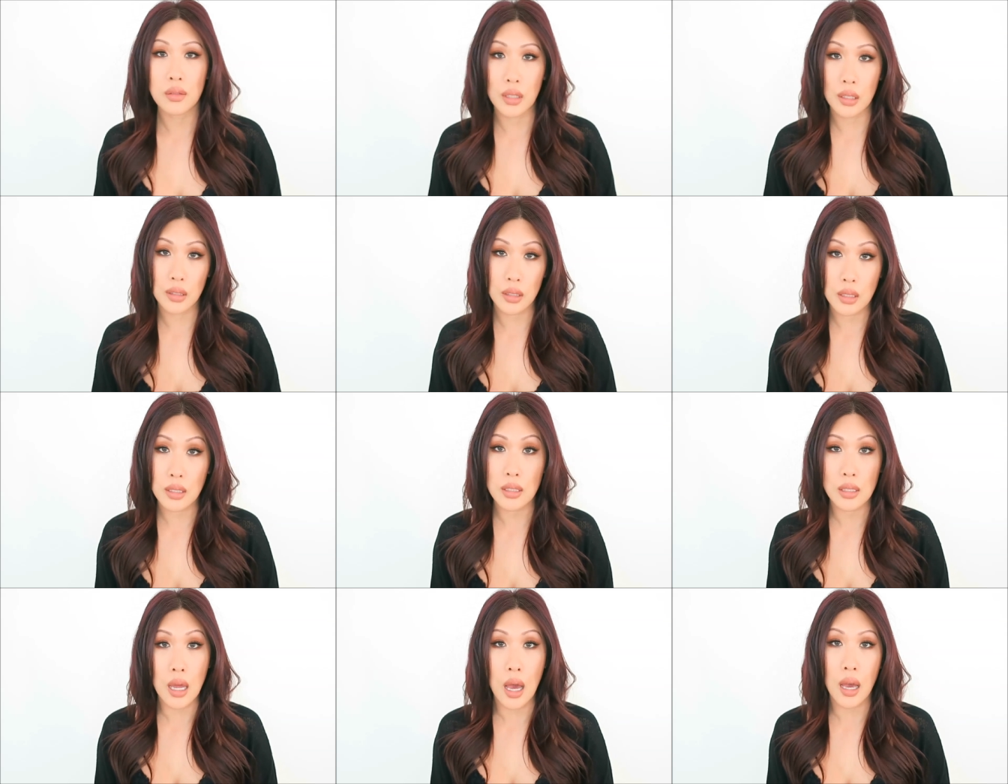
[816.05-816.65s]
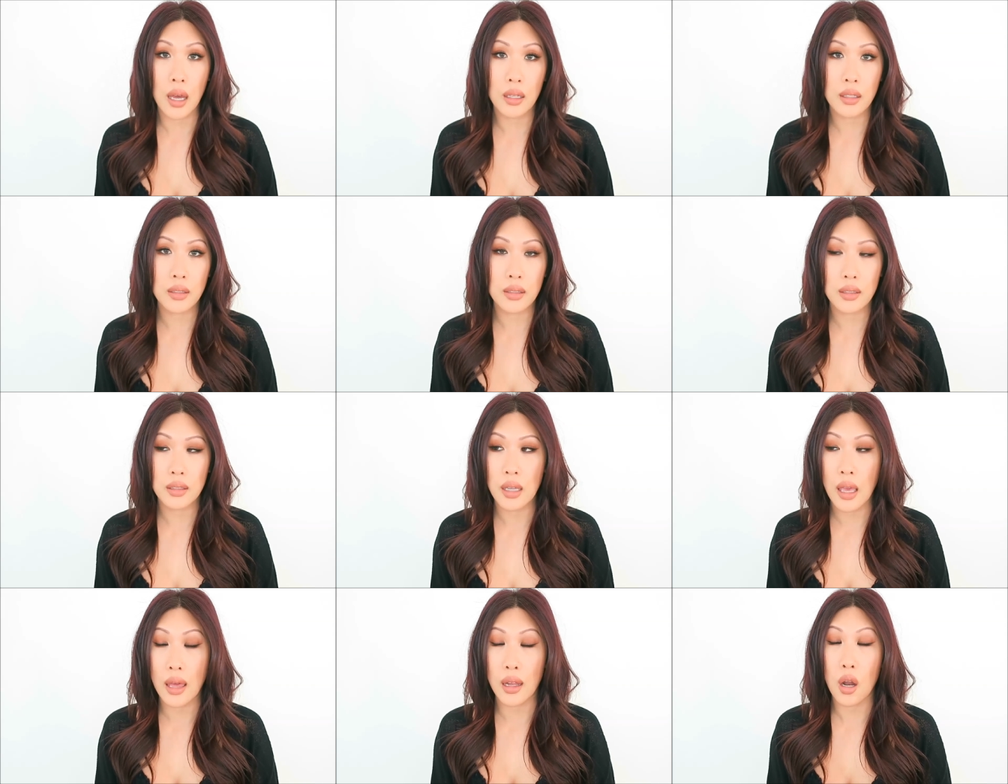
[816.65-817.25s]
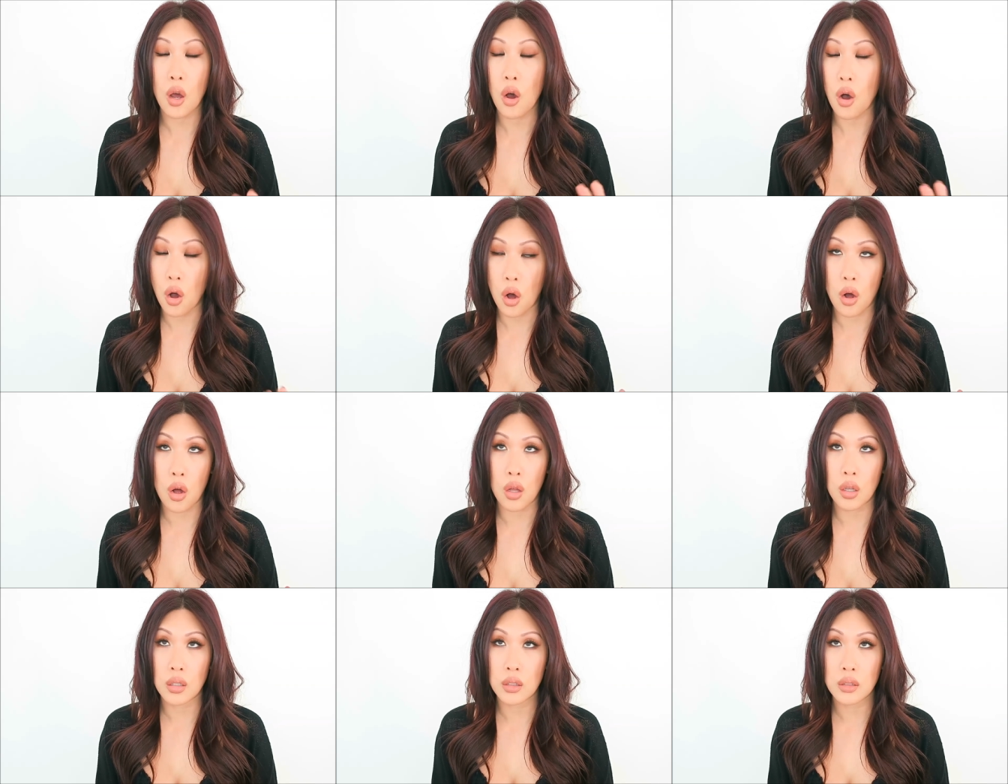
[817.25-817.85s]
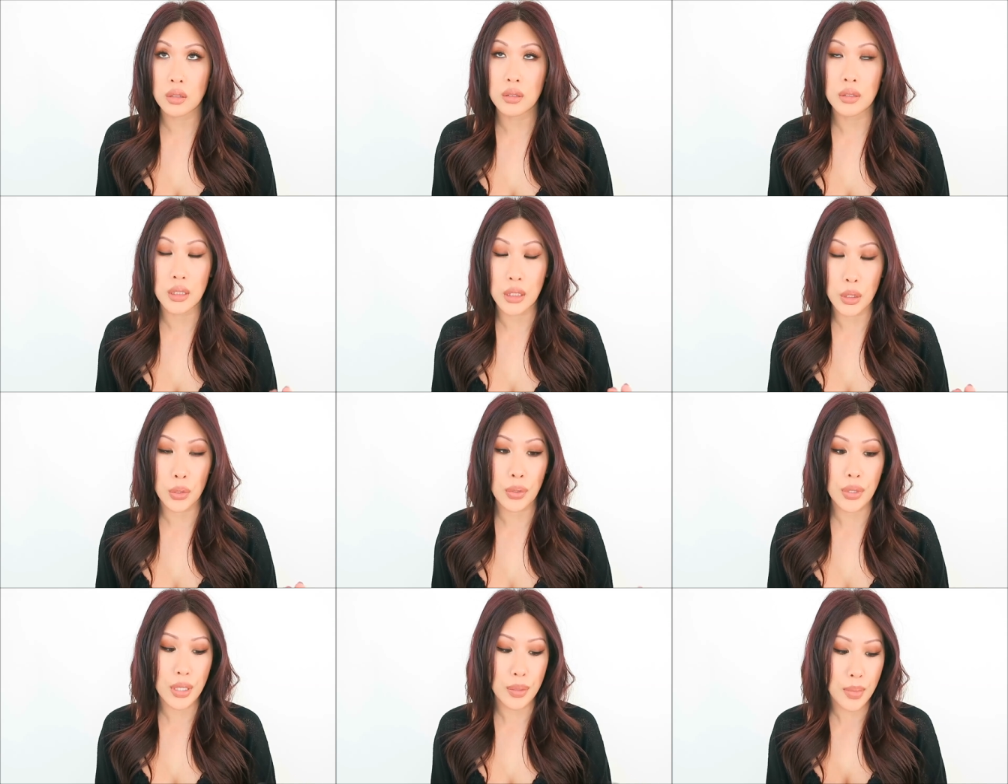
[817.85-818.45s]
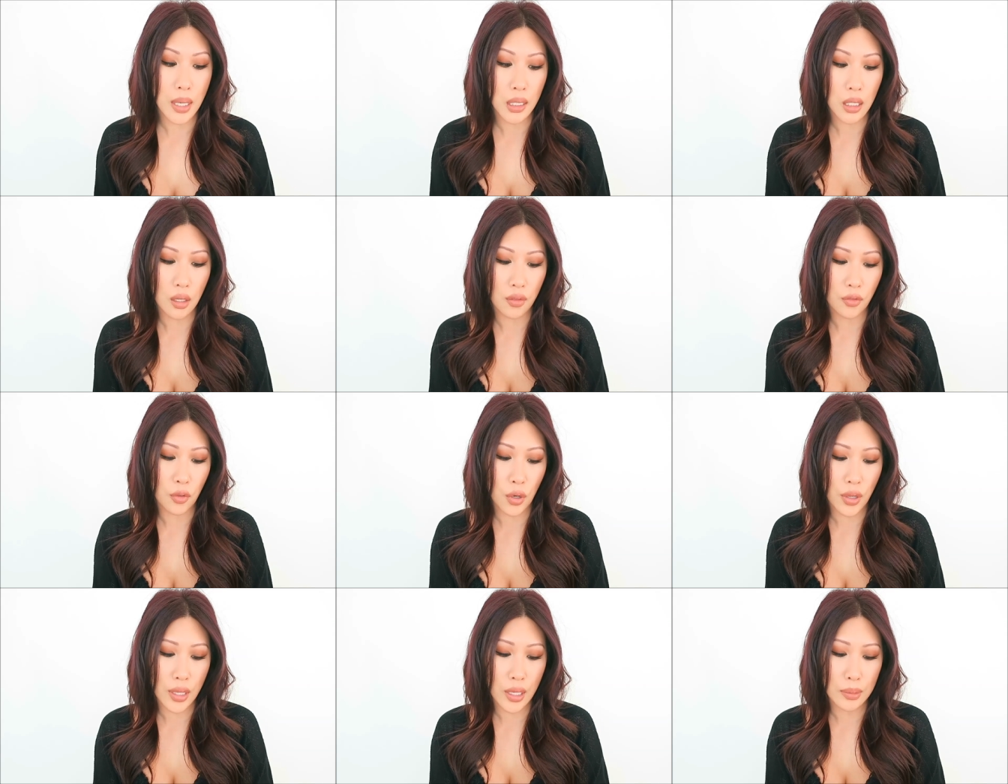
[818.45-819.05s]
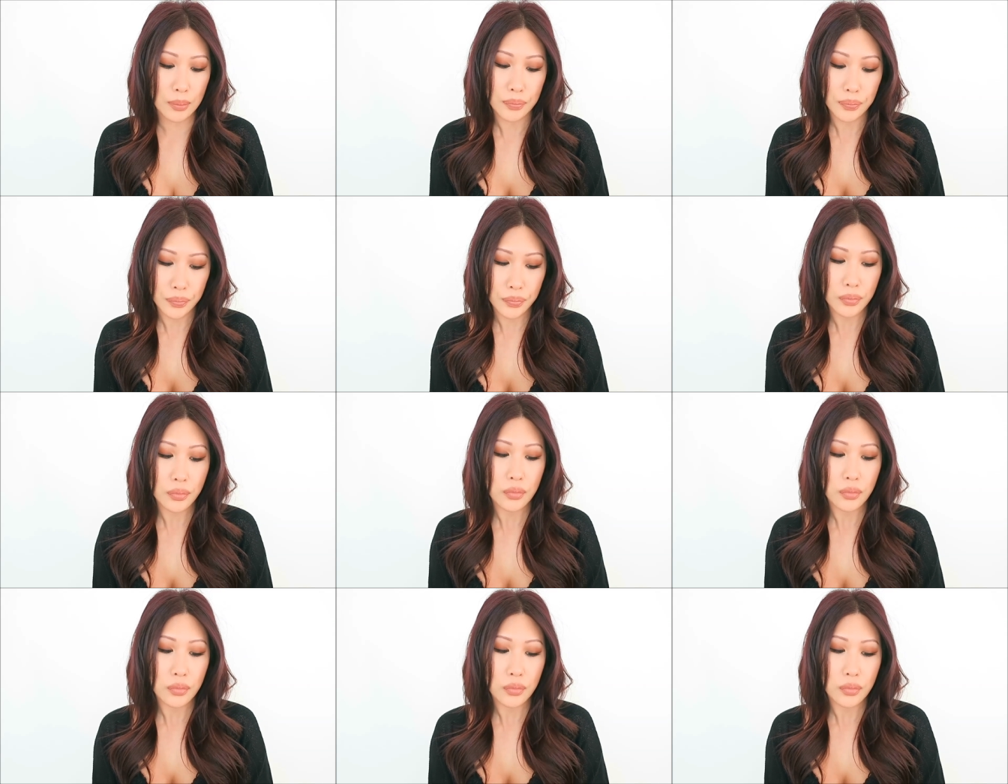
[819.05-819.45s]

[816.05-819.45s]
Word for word: That does not at all decrease my love for them.